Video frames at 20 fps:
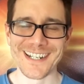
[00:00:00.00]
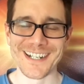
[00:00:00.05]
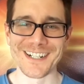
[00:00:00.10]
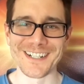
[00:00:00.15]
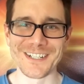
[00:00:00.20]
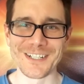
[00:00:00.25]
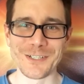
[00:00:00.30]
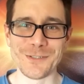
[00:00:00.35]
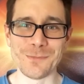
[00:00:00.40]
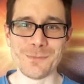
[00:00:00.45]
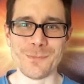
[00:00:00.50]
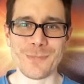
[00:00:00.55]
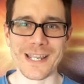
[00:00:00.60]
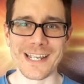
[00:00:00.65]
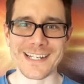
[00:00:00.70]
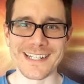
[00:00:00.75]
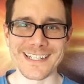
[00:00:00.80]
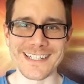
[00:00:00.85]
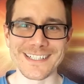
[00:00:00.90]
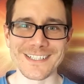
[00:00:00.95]
Are you
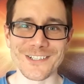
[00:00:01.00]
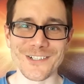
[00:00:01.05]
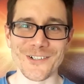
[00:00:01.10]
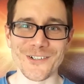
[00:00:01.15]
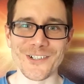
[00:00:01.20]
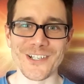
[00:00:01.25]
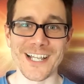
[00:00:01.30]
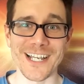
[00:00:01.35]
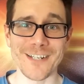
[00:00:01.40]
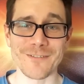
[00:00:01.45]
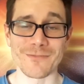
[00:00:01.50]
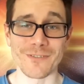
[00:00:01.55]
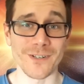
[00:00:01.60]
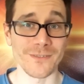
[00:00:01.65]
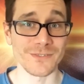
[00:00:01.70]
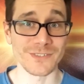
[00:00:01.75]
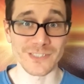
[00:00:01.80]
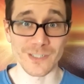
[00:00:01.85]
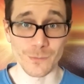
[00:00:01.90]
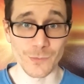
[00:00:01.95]
banking your whole life
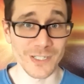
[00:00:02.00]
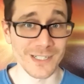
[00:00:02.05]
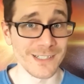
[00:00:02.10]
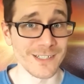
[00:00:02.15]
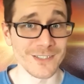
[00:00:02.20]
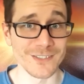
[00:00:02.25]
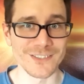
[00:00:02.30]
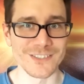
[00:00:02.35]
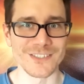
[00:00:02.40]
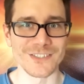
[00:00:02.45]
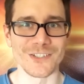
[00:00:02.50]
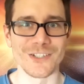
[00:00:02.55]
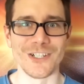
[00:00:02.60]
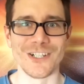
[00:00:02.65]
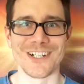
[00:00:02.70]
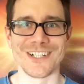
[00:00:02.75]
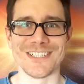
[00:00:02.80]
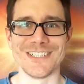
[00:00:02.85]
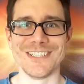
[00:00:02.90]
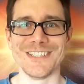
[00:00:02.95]
off someone else, or
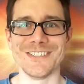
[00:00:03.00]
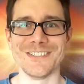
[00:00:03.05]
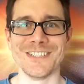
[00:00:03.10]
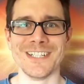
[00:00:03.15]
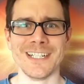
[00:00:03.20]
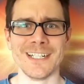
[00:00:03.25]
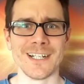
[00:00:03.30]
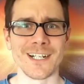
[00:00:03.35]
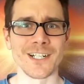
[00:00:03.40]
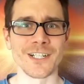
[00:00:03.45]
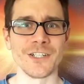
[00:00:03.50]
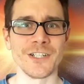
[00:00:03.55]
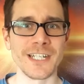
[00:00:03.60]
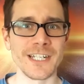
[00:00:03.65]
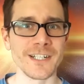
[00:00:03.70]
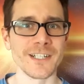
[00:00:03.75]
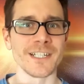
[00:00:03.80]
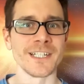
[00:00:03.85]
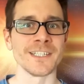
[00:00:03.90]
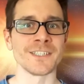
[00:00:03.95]
are you
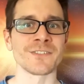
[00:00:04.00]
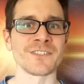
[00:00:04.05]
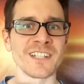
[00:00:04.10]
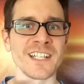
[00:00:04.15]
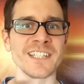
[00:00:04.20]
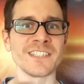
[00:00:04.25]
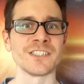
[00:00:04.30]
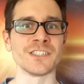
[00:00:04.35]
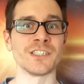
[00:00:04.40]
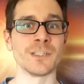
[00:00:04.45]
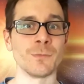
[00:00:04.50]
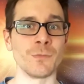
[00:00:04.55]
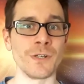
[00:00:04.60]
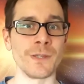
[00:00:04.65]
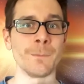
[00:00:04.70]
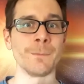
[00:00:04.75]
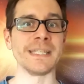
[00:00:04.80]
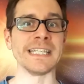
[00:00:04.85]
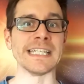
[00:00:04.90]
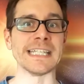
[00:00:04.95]
here in this relationship
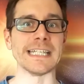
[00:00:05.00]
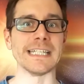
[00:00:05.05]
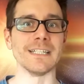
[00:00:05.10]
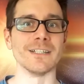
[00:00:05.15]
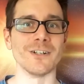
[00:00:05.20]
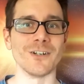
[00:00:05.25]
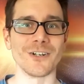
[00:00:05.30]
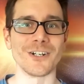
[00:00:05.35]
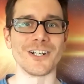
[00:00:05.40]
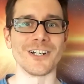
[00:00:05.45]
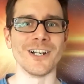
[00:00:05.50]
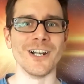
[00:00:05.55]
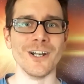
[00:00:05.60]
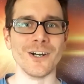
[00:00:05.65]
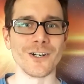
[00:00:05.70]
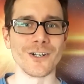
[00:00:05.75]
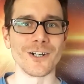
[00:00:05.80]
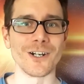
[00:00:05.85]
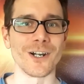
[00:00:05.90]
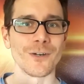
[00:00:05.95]
with me? Or
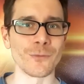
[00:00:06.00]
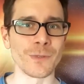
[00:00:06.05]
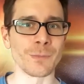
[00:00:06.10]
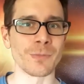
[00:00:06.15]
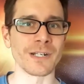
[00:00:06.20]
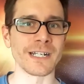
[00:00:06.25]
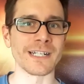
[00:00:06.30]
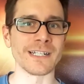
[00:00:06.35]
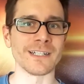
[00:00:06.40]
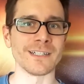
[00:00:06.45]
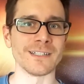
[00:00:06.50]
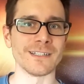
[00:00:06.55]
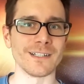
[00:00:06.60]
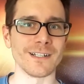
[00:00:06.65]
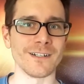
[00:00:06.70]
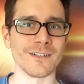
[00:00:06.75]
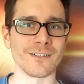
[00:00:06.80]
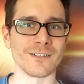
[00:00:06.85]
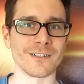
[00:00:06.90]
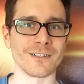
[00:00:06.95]
are we bringing
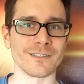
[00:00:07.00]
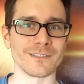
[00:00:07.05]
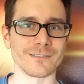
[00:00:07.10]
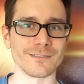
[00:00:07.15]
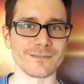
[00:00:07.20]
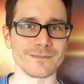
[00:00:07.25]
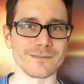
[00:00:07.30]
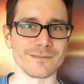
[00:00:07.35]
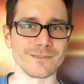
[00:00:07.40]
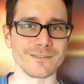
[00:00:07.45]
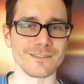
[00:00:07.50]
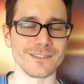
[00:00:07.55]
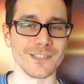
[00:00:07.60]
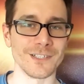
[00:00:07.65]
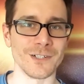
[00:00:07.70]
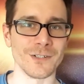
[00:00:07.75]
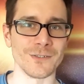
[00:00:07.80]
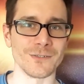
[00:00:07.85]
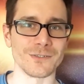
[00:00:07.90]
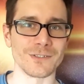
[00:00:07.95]
other
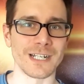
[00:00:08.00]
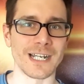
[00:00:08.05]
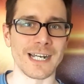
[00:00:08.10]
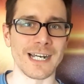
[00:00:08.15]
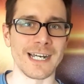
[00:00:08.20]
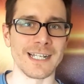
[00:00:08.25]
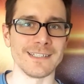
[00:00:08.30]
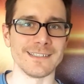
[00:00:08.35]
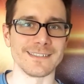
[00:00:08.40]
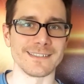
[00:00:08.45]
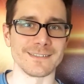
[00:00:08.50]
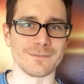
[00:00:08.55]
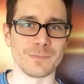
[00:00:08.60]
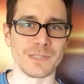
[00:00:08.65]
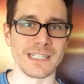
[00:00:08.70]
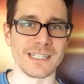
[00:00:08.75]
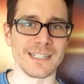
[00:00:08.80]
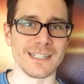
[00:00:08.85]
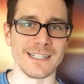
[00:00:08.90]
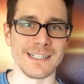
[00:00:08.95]
gods
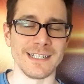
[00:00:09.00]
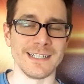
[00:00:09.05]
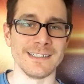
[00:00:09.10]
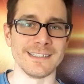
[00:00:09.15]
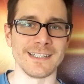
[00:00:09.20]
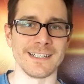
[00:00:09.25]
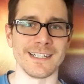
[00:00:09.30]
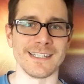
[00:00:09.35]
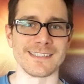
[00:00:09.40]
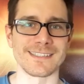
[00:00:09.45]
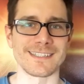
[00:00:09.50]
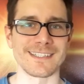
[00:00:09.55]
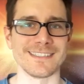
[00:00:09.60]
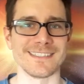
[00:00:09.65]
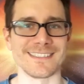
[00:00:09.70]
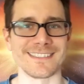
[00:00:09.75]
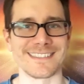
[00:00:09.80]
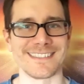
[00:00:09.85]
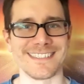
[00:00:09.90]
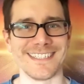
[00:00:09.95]
being into this?
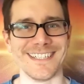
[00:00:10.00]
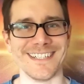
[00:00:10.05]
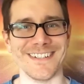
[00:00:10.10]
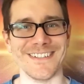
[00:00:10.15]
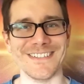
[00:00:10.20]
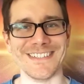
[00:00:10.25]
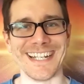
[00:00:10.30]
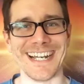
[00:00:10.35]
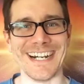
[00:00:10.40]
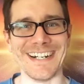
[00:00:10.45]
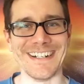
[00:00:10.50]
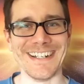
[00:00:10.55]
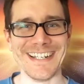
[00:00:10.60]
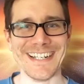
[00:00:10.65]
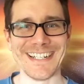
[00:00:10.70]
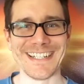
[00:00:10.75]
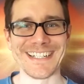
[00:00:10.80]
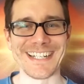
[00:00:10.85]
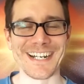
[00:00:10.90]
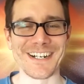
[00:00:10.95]
Because
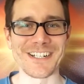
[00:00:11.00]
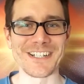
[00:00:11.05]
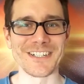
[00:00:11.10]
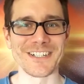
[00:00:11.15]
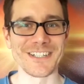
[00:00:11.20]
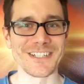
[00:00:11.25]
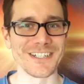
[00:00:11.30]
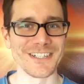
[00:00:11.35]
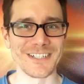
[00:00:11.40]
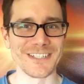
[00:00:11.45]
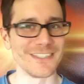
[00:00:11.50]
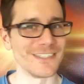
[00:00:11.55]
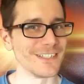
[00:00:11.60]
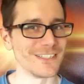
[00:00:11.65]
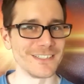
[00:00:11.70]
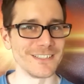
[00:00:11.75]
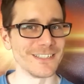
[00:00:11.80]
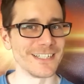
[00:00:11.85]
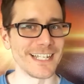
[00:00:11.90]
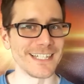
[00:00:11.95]
now you're
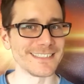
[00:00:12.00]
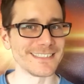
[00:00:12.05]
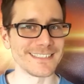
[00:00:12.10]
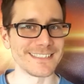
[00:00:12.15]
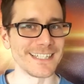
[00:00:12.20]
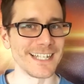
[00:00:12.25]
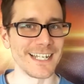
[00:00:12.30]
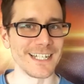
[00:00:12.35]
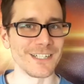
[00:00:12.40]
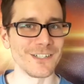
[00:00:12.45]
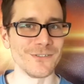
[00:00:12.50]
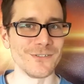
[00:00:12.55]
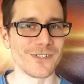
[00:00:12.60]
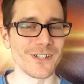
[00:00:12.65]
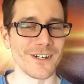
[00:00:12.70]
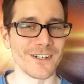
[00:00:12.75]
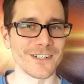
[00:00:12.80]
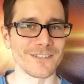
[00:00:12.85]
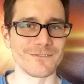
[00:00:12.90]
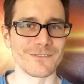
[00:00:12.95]
that's not you
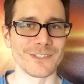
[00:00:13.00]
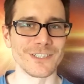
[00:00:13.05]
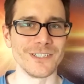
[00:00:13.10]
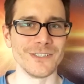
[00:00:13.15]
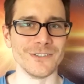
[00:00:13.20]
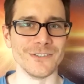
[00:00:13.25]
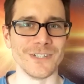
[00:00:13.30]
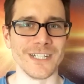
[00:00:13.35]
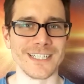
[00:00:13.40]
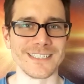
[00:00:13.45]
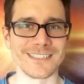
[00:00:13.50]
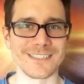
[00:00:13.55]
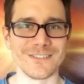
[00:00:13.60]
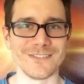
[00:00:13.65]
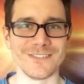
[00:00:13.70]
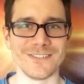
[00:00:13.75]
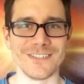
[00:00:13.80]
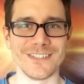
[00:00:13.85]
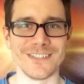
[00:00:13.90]
talking for you. That's you.